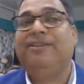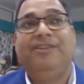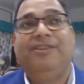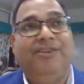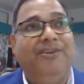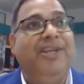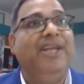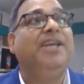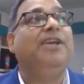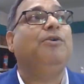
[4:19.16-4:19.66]

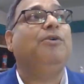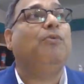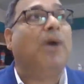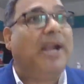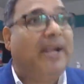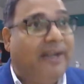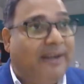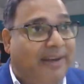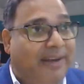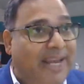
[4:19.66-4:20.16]
3
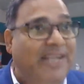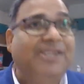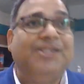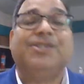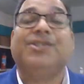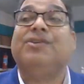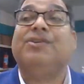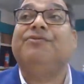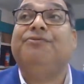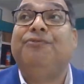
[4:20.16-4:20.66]

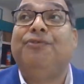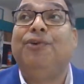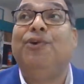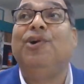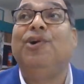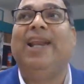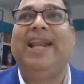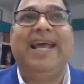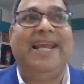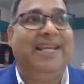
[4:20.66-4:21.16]
quatrains of
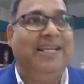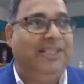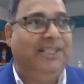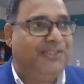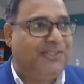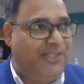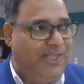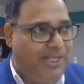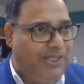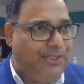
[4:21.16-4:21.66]
4
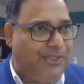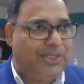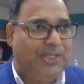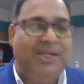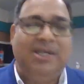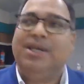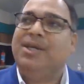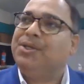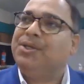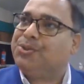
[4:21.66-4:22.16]
lines each,
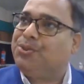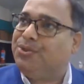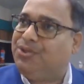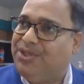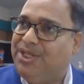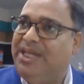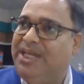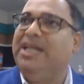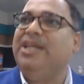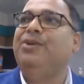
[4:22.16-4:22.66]
so
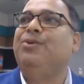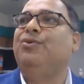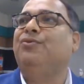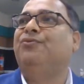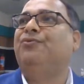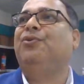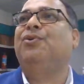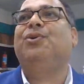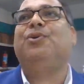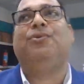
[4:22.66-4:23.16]
3 into
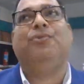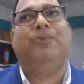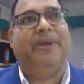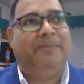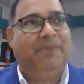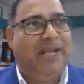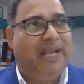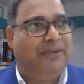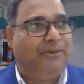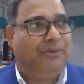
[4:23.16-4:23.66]
4,
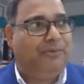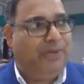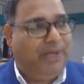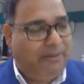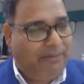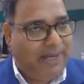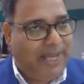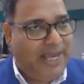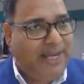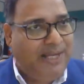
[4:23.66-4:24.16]
12
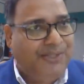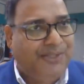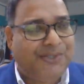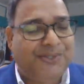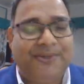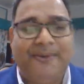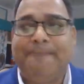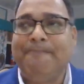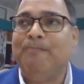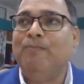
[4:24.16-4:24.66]

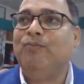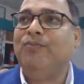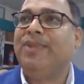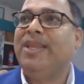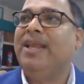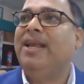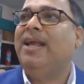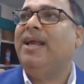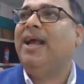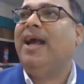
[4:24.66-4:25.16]
lines,
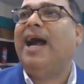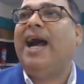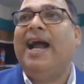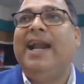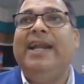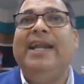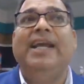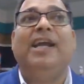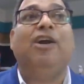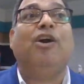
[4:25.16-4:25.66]

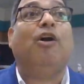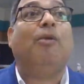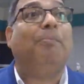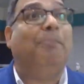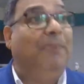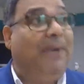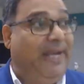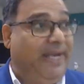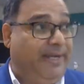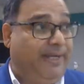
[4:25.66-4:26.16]
and a
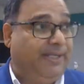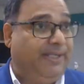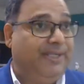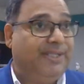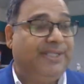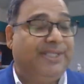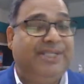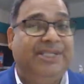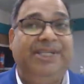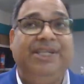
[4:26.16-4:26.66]
couplet,
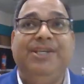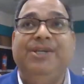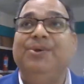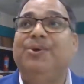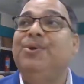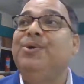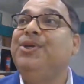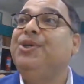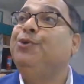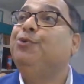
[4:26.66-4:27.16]

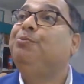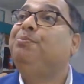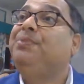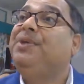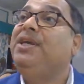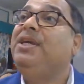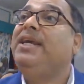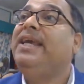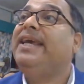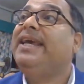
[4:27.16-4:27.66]

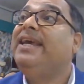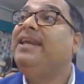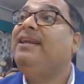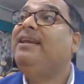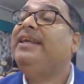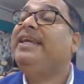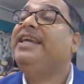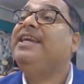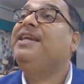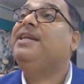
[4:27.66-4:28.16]

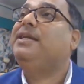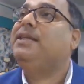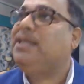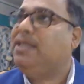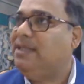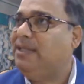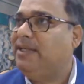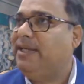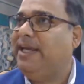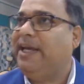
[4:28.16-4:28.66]

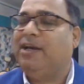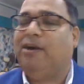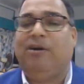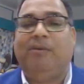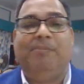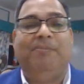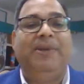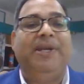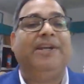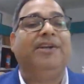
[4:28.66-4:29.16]
C-O-U-P-L-E-T, a
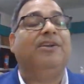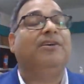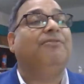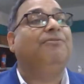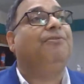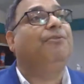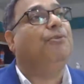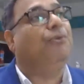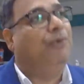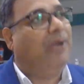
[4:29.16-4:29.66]
couplet
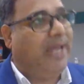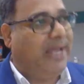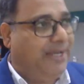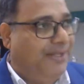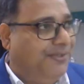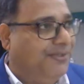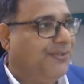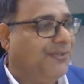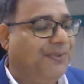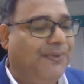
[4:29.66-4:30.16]
of 2
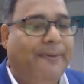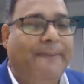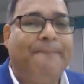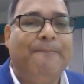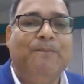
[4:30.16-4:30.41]
lines.